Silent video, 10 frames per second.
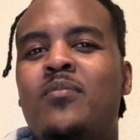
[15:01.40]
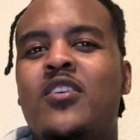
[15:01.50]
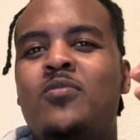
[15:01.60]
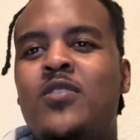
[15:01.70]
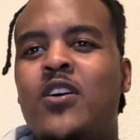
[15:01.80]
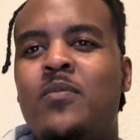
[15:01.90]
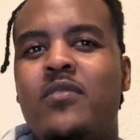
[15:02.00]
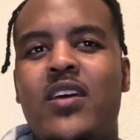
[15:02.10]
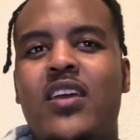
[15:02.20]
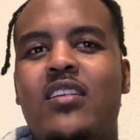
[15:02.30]
month with
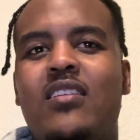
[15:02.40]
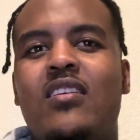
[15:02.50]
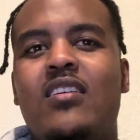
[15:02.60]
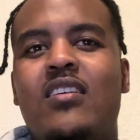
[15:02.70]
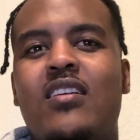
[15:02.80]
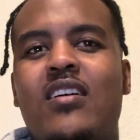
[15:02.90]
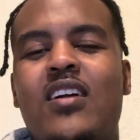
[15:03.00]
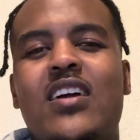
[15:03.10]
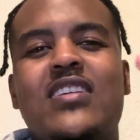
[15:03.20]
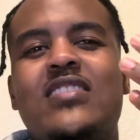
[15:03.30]
copywriting.
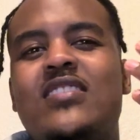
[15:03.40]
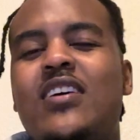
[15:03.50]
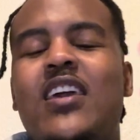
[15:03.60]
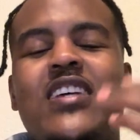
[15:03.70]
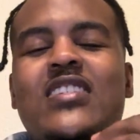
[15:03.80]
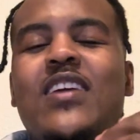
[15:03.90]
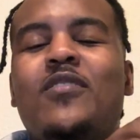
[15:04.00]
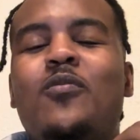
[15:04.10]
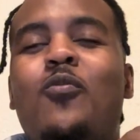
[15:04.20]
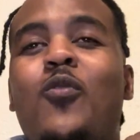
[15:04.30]
It's
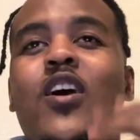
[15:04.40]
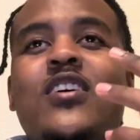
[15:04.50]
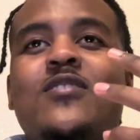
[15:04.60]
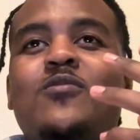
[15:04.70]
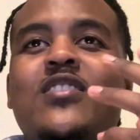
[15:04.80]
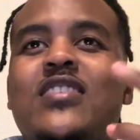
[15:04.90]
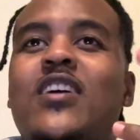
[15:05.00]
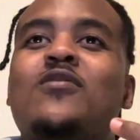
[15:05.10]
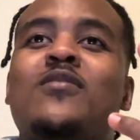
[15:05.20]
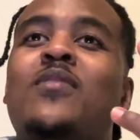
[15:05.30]
even worse with
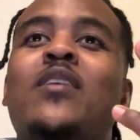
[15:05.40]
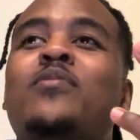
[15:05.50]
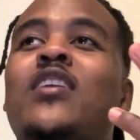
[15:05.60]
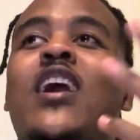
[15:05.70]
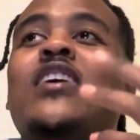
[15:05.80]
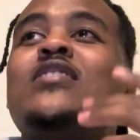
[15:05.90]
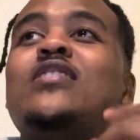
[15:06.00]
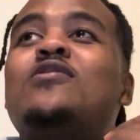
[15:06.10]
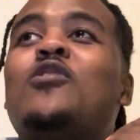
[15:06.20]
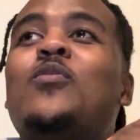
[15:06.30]
sales, in my opinion. I see
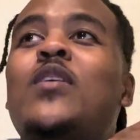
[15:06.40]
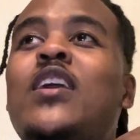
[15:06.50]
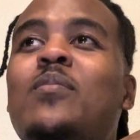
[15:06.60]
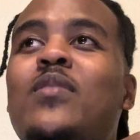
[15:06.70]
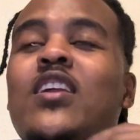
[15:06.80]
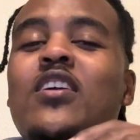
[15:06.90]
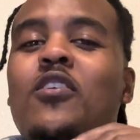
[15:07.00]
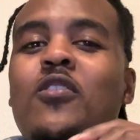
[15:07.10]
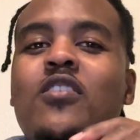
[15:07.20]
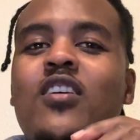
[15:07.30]
so many
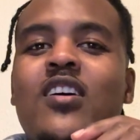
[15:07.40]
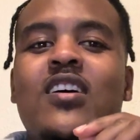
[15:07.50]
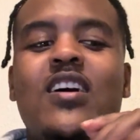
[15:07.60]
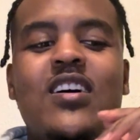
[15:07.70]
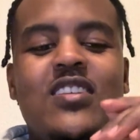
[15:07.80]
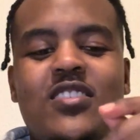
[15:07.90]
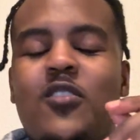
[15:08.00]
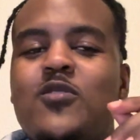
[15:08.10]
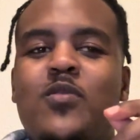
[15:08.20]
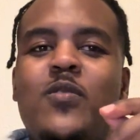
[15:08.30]
mediocre
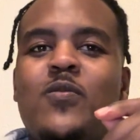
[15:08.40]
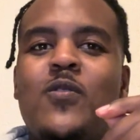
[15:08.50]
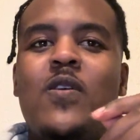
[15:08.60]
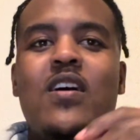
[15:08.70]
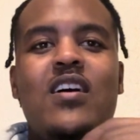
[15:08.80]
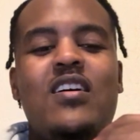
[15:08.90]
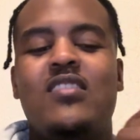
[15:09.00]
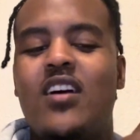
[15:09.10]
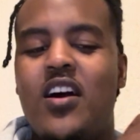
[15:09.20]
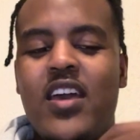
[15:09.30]
salespeople
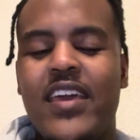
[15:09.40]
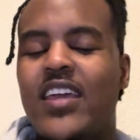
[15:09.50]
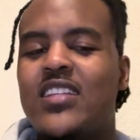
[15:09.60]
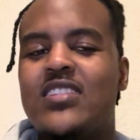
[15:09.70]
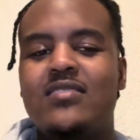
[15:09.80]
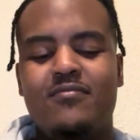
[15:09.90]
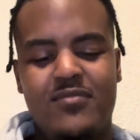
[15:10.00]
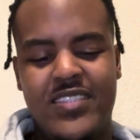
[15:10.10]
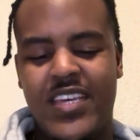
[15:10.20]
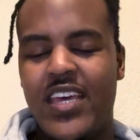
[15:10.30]
that are hitting
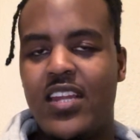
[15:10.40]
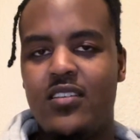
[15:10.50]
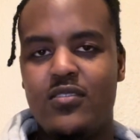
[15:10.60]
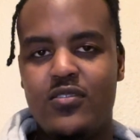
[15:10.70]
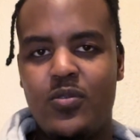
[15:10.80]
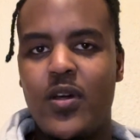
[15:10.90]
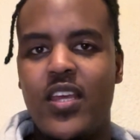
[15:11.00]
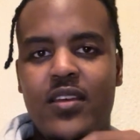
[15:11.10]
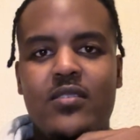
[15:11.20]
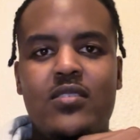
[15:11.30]
10,
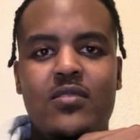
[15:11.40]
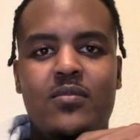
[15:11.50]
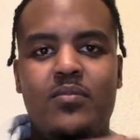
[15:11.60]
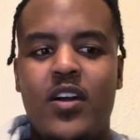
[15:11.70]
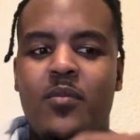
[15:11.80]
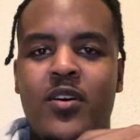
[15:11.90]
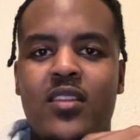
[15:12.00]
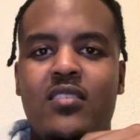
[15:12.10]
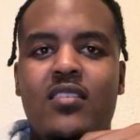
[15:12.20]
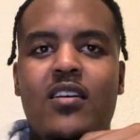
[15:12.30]
20 per month.